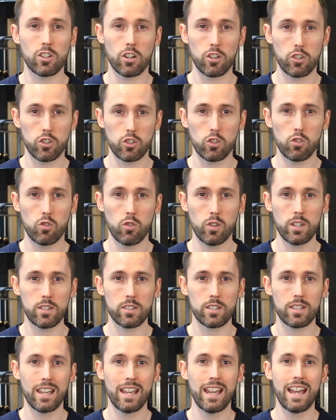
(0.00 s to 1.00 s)
exercise
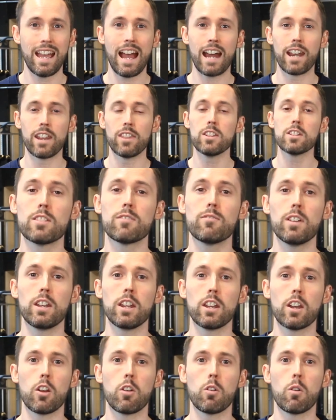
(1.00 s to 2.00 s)
choice. And in this
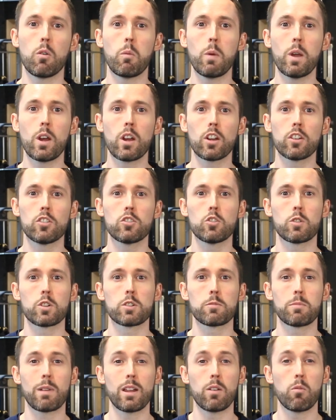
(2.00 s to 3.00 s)
video, we're going to
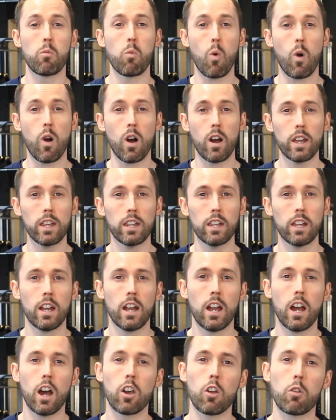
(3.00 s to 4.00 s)
explain why,
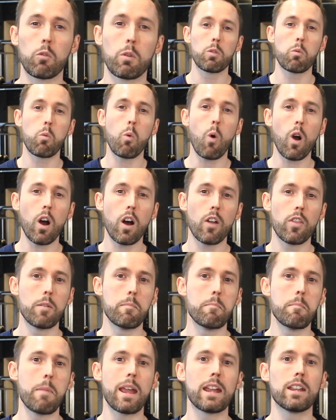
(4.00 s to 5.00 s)
along with what are
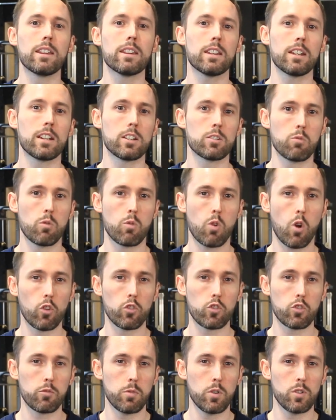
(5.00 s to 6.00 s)
the main things will
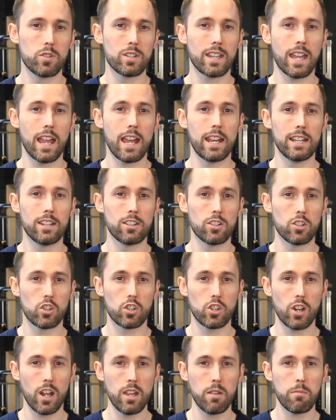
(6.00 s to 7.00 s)
contribute to getting
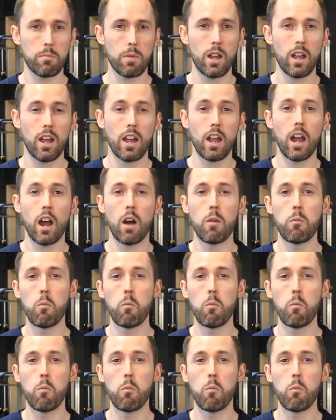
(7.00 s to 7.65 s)
into shape,